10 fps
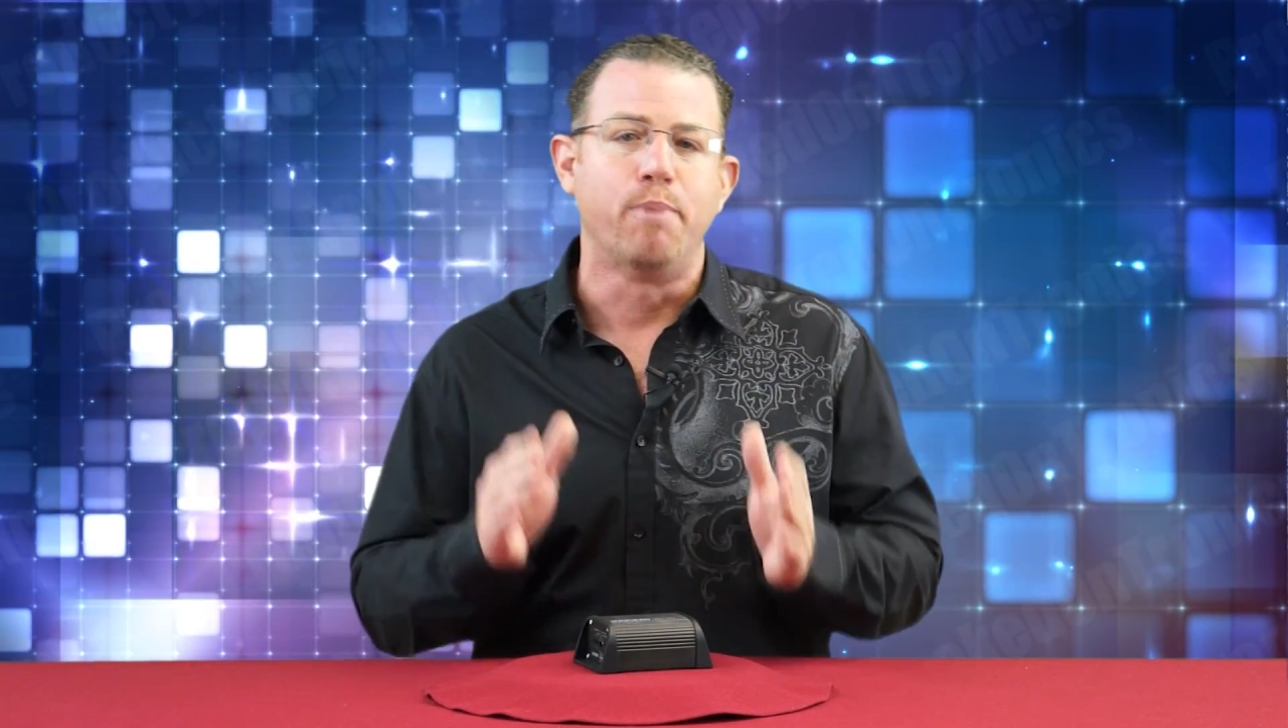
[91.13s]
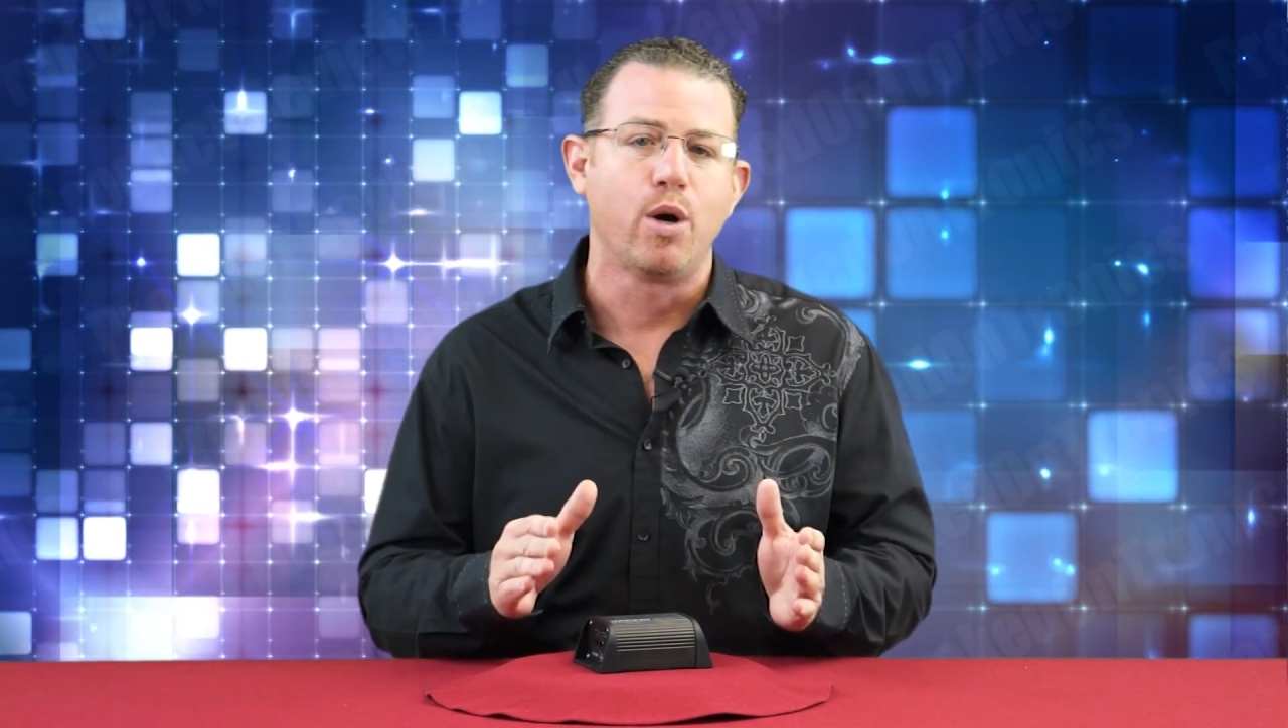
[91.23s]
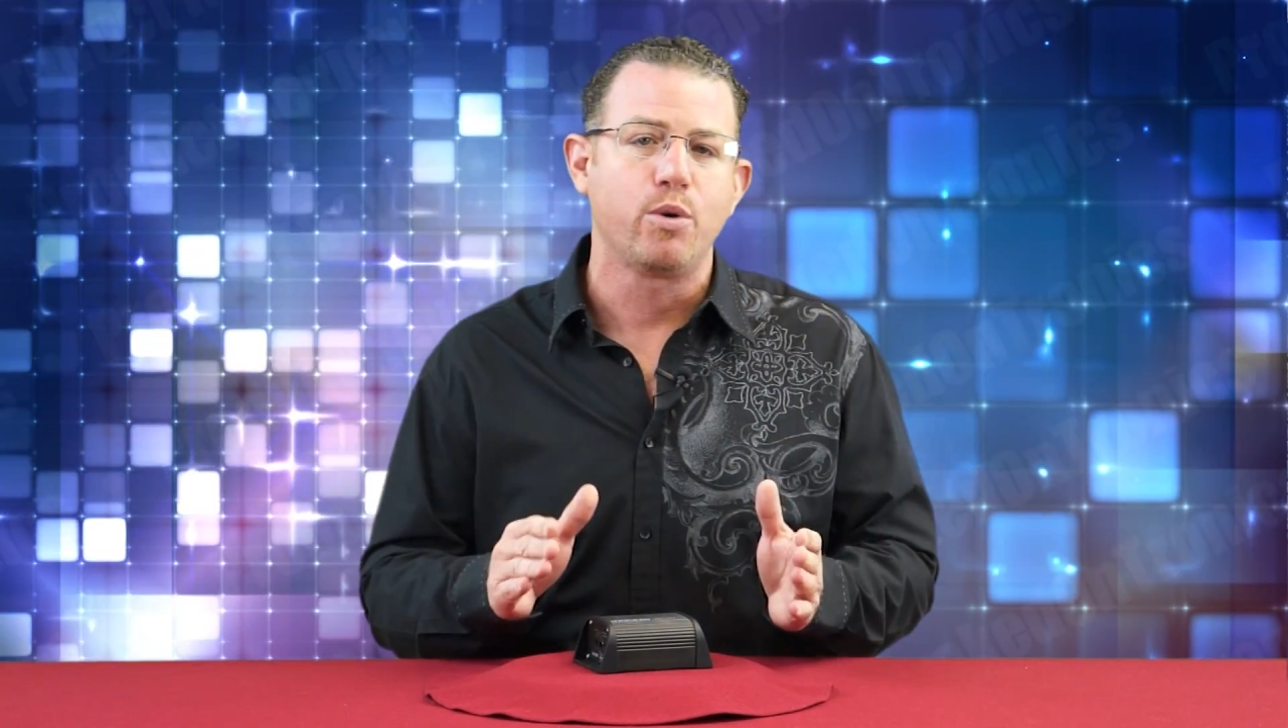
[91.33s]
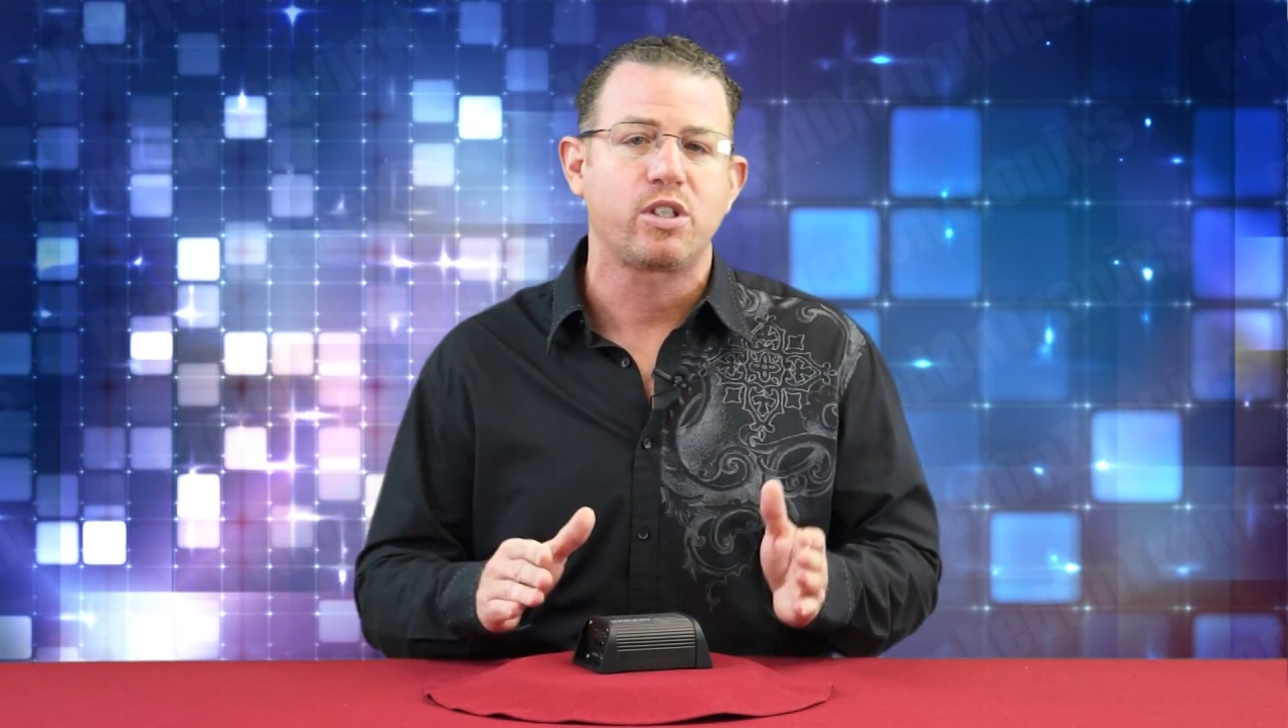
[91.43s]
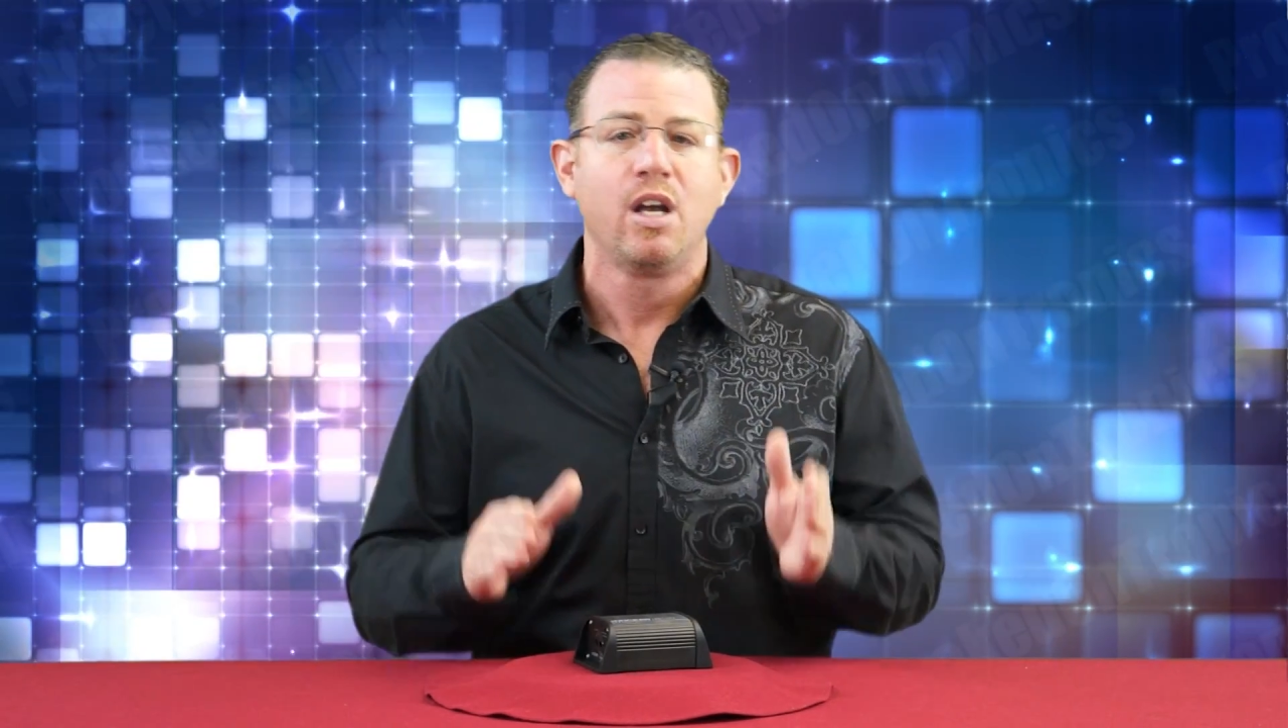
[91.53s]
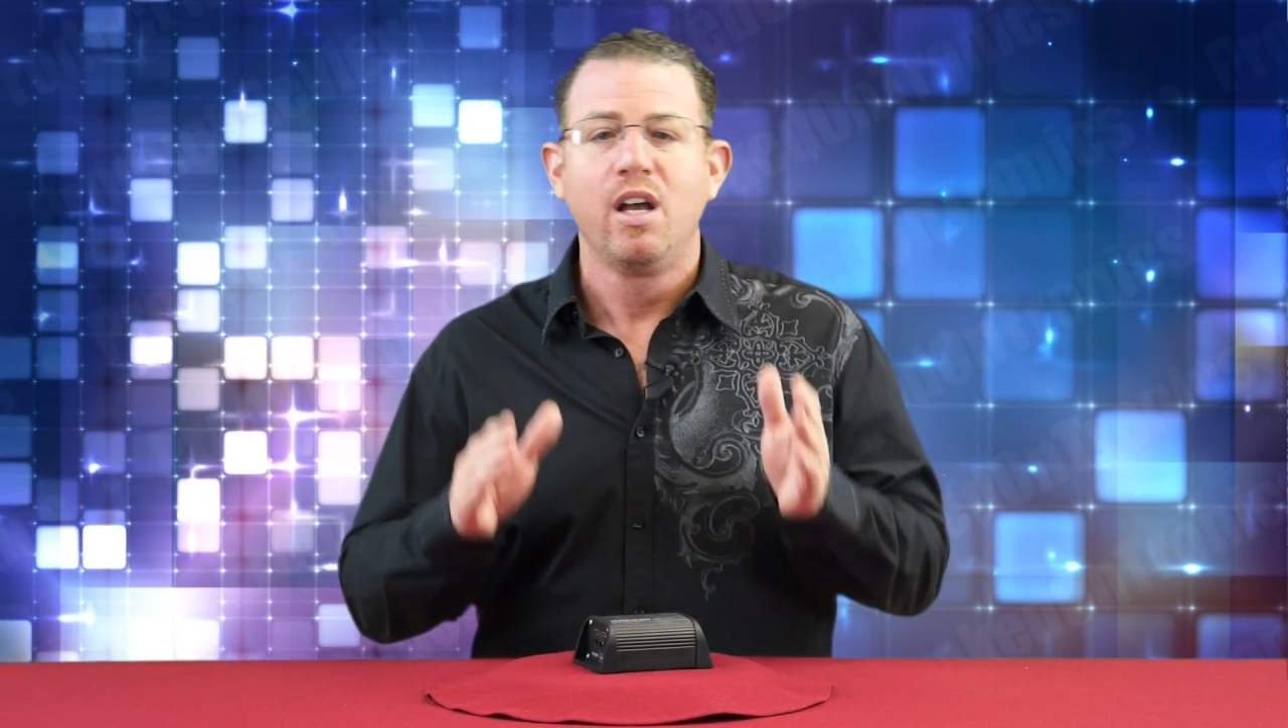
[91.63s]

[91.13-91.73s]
boats,